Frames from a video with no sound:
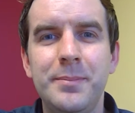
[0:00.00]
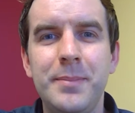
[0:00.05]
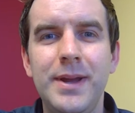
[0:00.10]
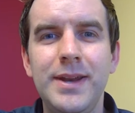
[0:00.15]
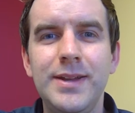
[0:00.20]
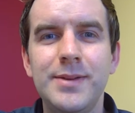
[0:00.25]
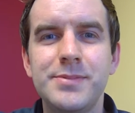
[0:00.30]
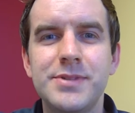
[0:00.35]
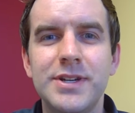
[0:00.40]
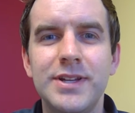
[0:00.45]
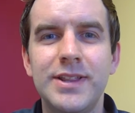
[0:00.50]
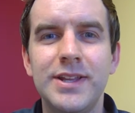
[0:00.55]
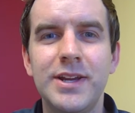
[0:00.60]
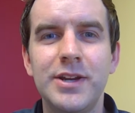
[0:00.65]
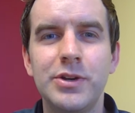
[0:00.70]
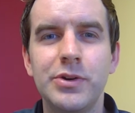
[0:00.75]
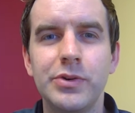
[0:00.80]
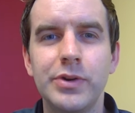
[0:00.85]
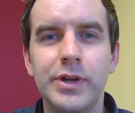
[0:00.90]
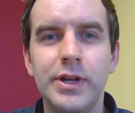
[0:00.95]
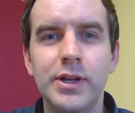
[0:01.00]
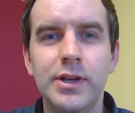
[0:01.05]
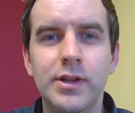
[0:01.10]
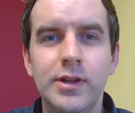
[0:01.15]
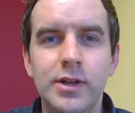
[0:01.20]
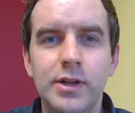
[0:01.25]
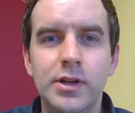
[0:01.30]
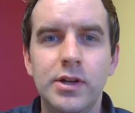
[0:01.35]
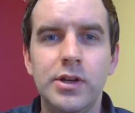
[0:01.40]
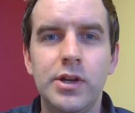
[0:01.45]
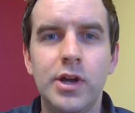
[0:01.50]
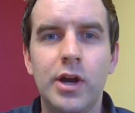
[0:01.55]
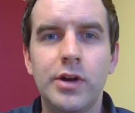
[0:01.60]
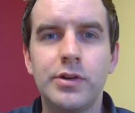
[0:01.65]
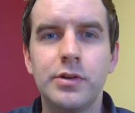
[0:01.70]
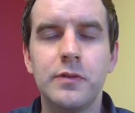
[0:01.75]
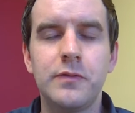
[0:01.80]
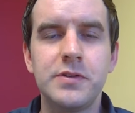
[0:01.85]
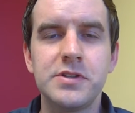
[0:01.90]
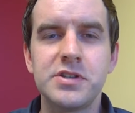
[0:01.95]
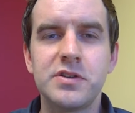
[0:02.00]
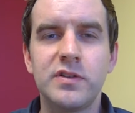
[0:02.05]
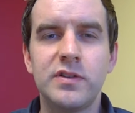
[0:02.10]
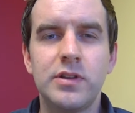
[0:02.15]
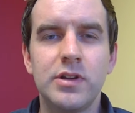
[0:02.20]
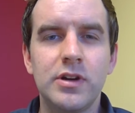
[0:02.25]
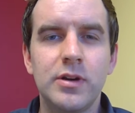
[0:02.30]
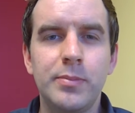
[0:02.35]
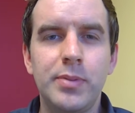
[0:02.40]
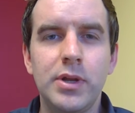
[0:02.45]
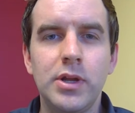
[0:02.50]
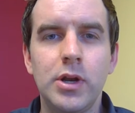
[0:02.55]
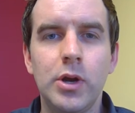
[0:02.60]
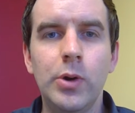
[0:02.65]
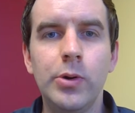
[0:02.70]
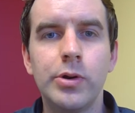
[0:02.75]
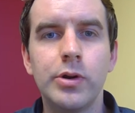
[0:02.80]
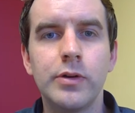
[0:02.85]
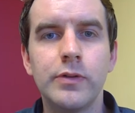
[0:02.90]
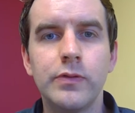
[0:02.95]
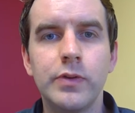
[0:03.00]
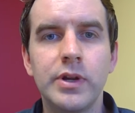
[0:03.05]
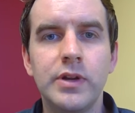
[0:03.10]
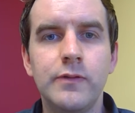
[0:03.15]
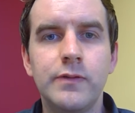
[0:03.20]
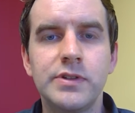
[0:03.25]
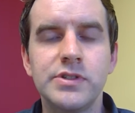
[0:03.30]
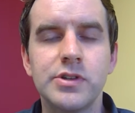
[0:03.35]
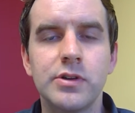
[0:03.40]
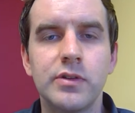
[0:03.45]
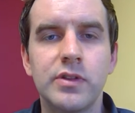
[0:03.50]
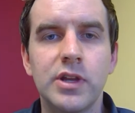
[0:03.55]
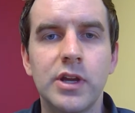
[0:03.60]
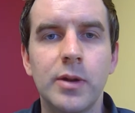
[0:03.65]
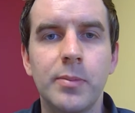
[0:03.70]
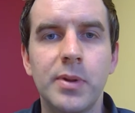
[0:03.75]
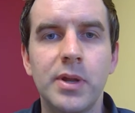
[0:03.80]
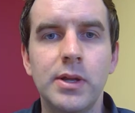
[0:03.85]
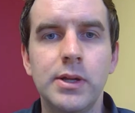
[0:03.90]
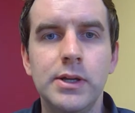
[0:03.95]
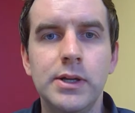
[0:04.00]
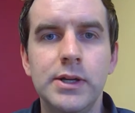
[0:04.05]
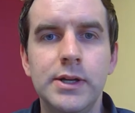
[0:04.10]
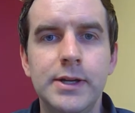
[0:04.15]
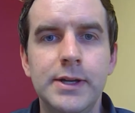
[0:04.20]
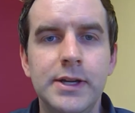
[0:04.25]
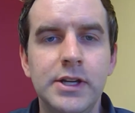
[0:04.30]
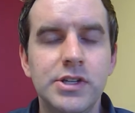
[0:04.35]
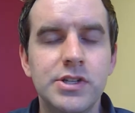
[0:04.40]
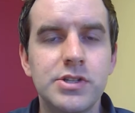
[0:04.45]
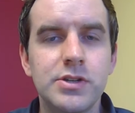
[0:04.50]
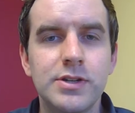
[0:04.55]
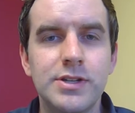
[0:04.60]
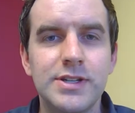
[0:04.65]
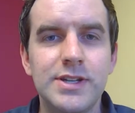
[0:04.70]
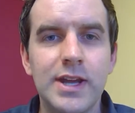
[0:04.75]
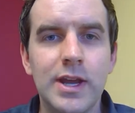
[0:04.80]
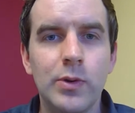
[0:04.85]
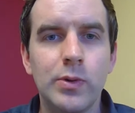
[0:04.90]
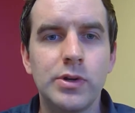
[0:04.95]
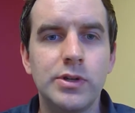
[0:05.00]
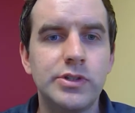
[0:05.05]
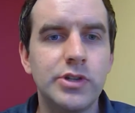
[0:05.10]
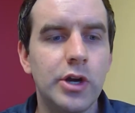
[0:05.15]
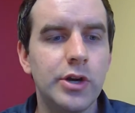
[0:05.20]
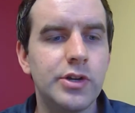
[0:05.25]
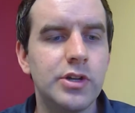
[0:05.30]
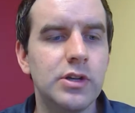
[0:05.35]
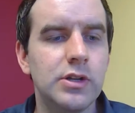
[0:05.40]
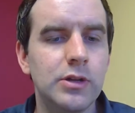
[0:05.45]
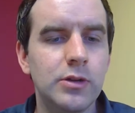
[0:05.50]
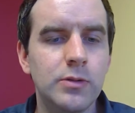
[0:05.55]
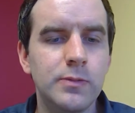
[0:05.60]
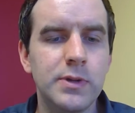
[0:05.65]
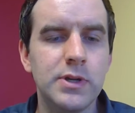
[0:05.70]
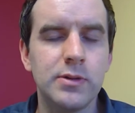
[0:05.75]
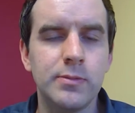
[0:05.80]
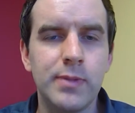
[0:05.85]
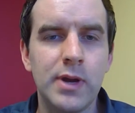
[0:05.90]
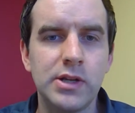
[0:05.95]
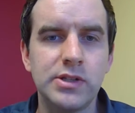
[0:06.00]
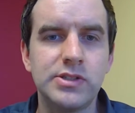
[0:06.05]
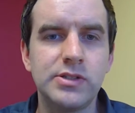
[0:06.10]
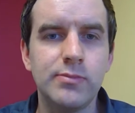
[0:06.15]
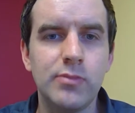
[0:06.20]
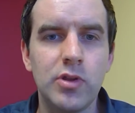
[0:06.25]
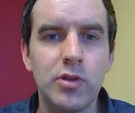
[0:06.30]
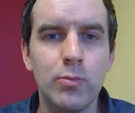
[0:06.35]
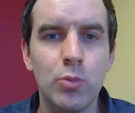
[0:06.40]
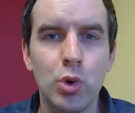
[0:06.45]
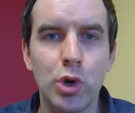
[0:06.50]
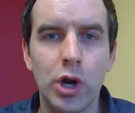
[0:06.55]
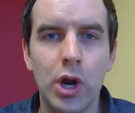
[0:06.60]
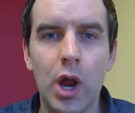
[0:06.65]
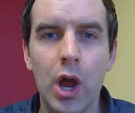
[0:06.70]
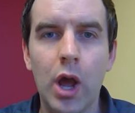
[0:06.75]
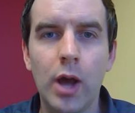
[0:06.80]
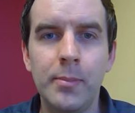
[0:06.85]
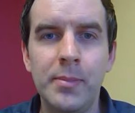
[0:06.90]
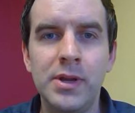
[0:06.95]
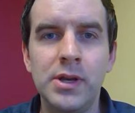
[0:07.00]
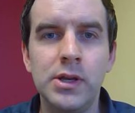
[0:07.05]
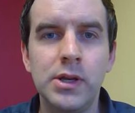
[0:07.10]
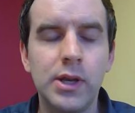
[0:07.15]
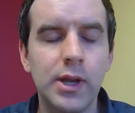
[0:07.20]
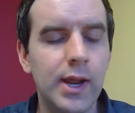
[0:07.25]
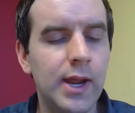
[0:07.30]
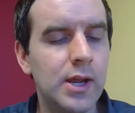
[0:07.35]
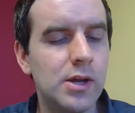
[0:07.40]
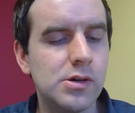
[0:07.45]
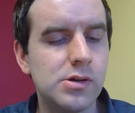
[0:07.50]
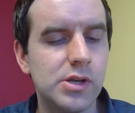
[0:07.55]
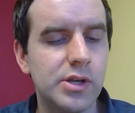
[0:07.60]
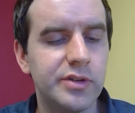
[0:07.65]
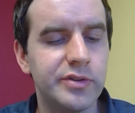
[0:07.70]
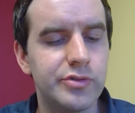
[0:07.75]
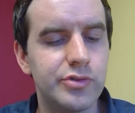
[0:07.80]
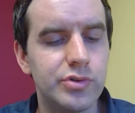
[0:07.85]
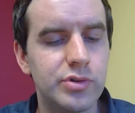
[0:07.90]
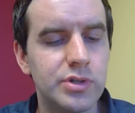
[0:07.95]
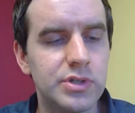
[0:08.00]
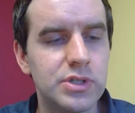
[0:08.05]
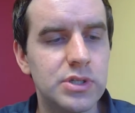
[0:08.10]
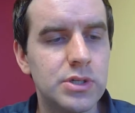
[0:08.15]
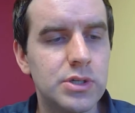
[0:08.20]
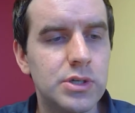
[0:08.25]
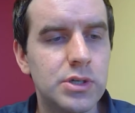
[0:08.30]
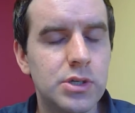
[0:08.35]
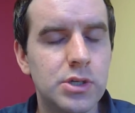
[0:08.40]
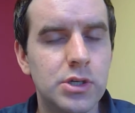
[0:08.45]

My name is Nathaniel Ried, Doctor of Physical Therapy and owner of Ried Physical Therapy. So today I want to talk to you a little bit about some of the more common ankle injuries.